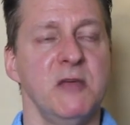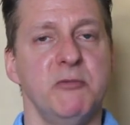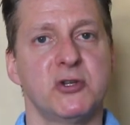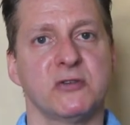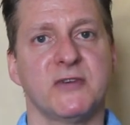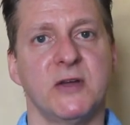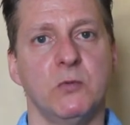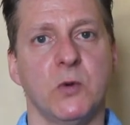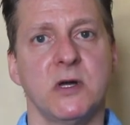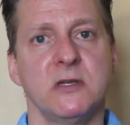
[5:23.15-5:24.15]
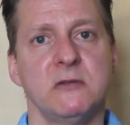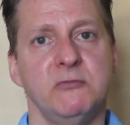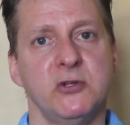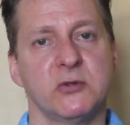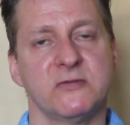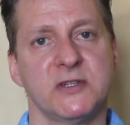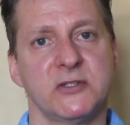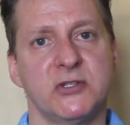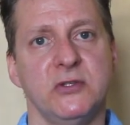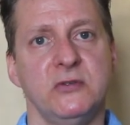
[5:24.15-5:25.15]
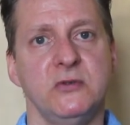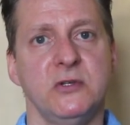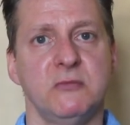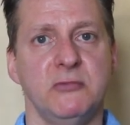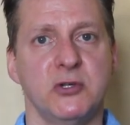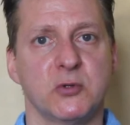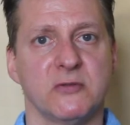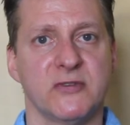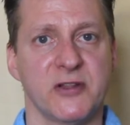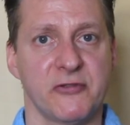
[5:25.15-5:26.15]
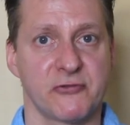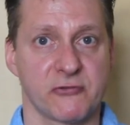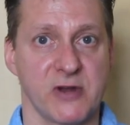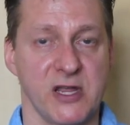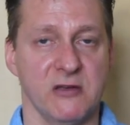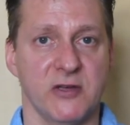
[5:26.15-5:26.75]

Mutual fund 1, mutual fund 2, mutual fund 3.